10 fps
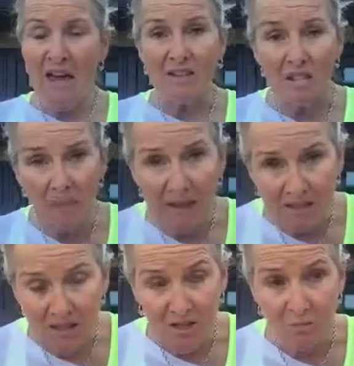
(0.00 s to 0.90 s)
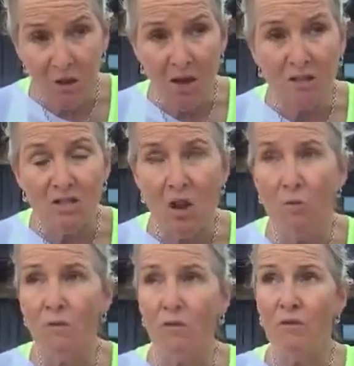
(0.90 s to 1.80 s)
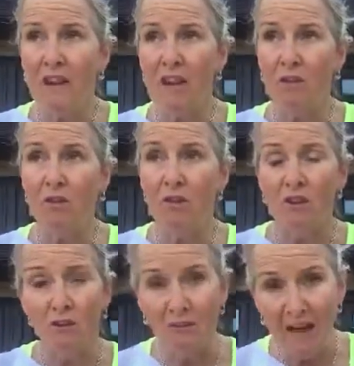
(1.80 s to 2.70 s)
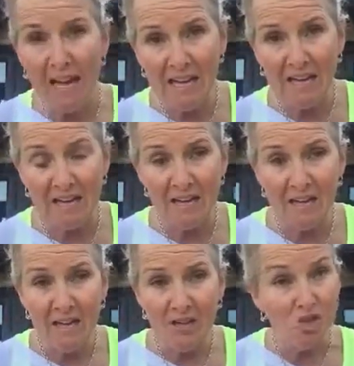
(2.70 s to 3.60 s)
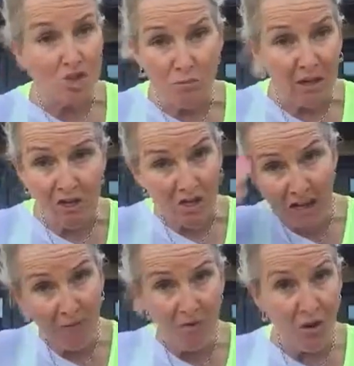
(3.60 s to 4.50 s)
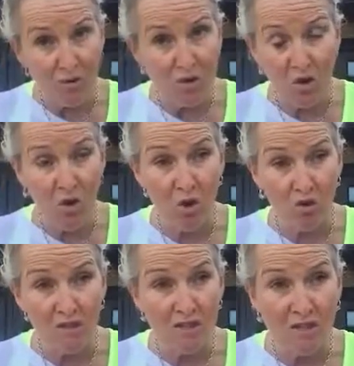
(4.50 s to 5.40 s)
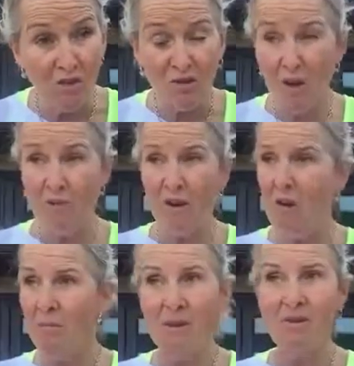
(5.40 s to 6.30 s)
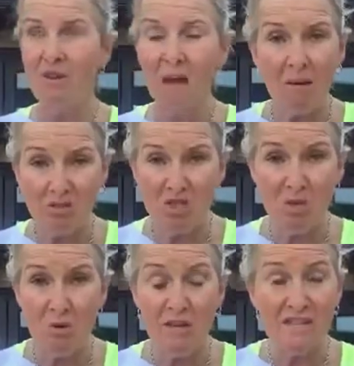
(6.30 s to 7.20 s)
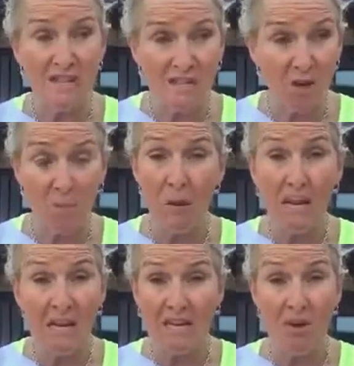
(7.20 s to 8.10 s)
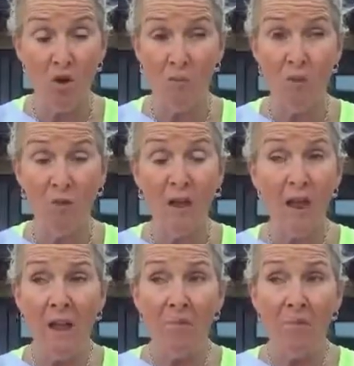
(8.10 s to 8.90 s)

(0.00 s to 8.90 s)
Expect them and don't feel that you're failing just because you have those thoughts. You know, don't feel, oh, I'm never going to be able to do this. It is completely normal.